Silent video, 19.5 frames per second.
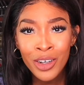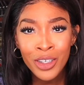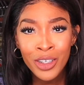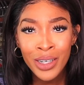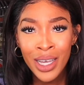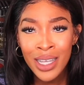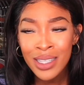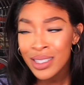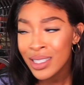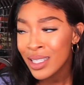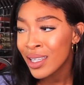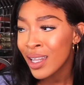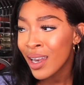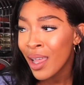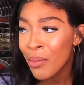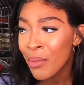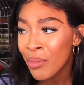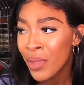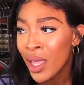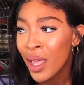do you not see that
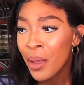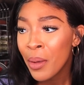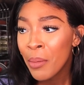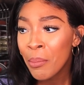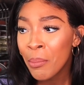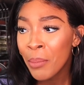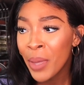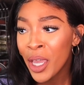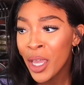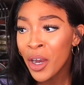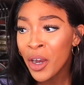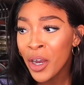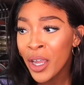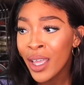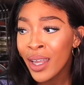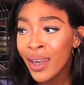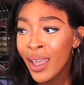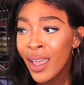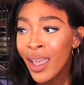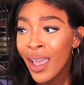I'm
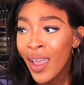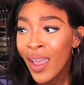married?